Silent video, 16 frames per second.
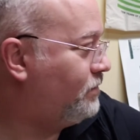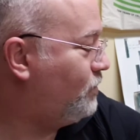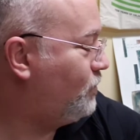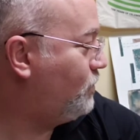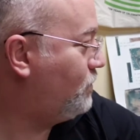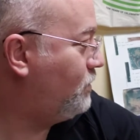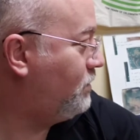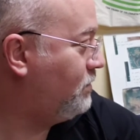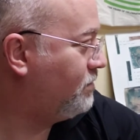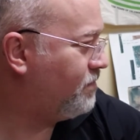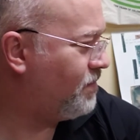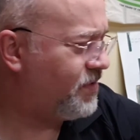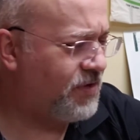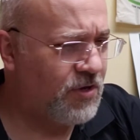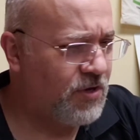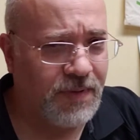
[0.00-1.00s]

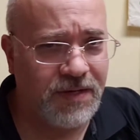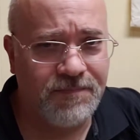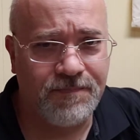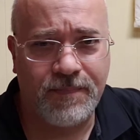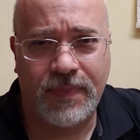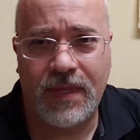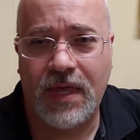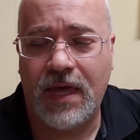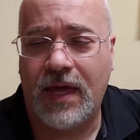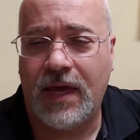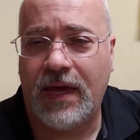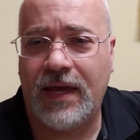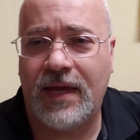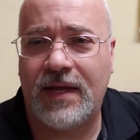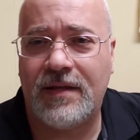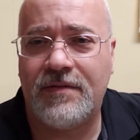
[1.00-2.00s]
Excuse me.
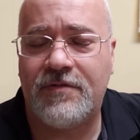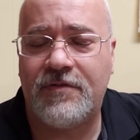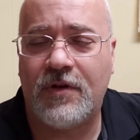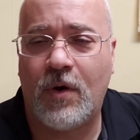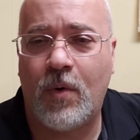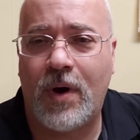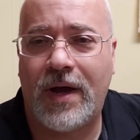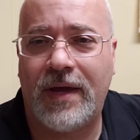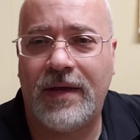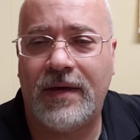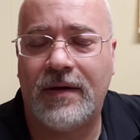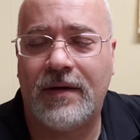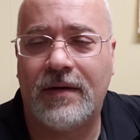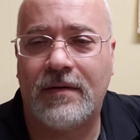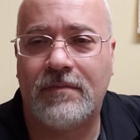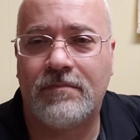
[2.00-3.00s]
And so
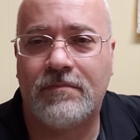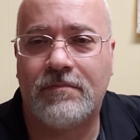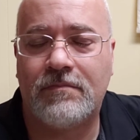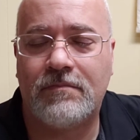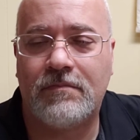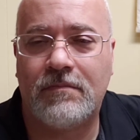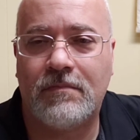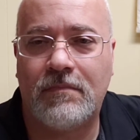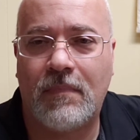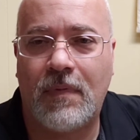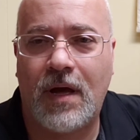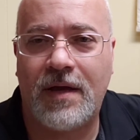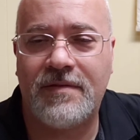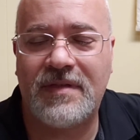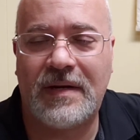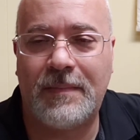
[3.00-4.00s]

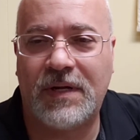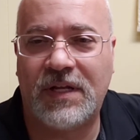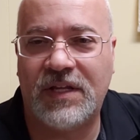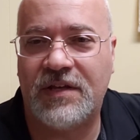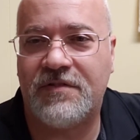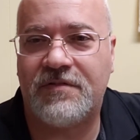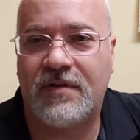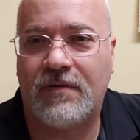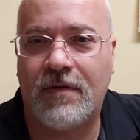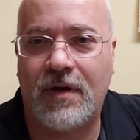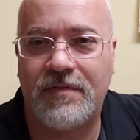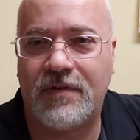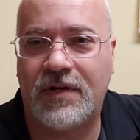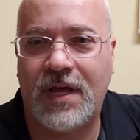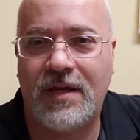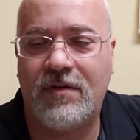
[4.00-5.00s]
I sent him a list. I
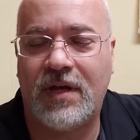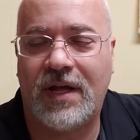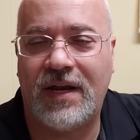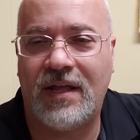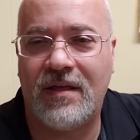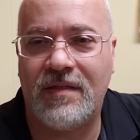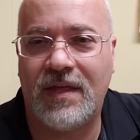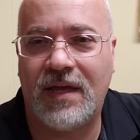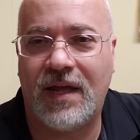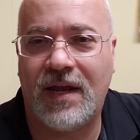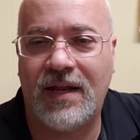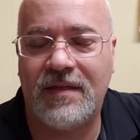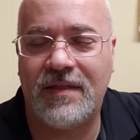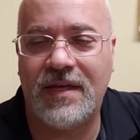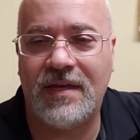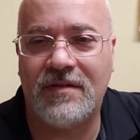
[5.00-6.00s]
said, "Hey, you got any
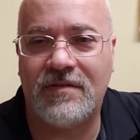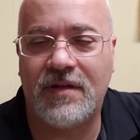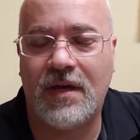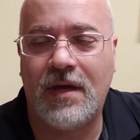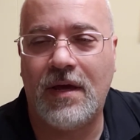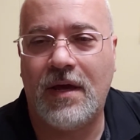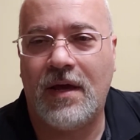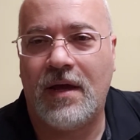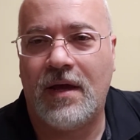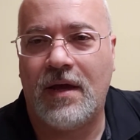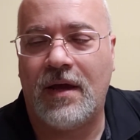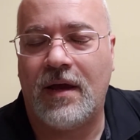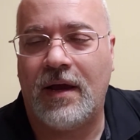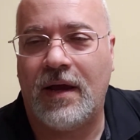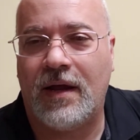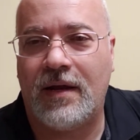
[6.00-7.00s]
of these?"
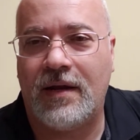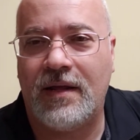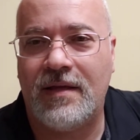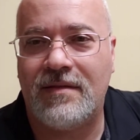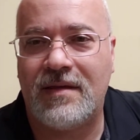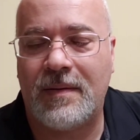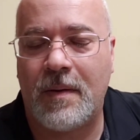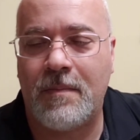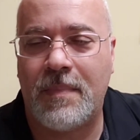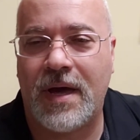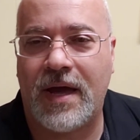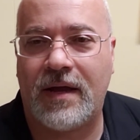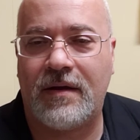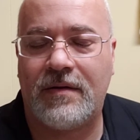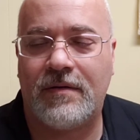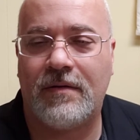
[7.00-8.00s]
And he sent me
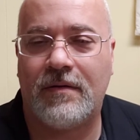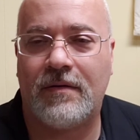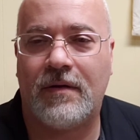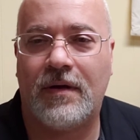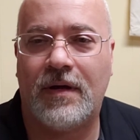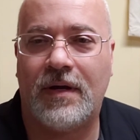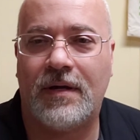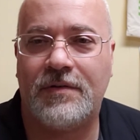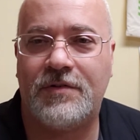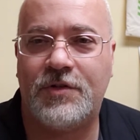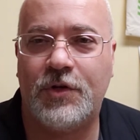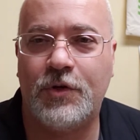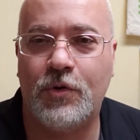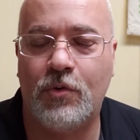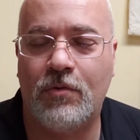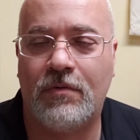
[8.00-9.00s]
back
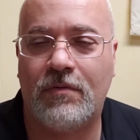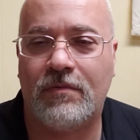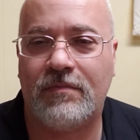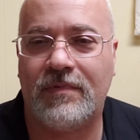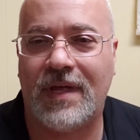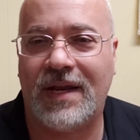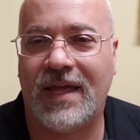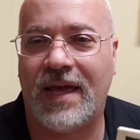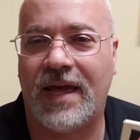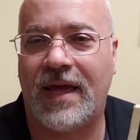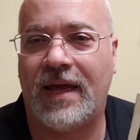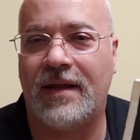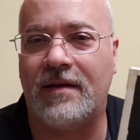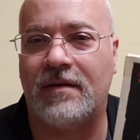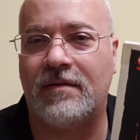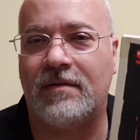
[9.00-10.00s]
two that he
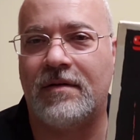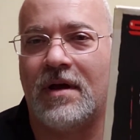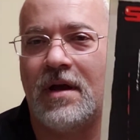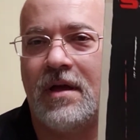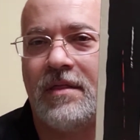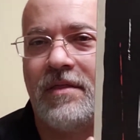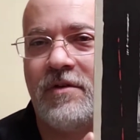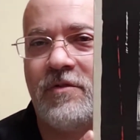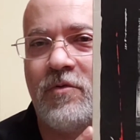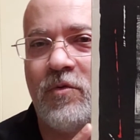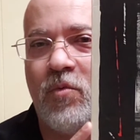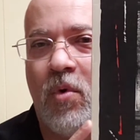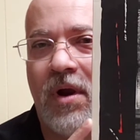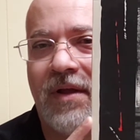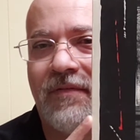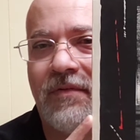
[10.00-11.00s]
had, and this was
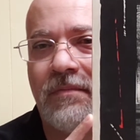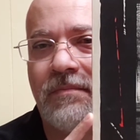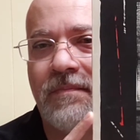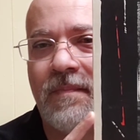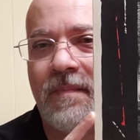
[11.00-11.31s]
one of them.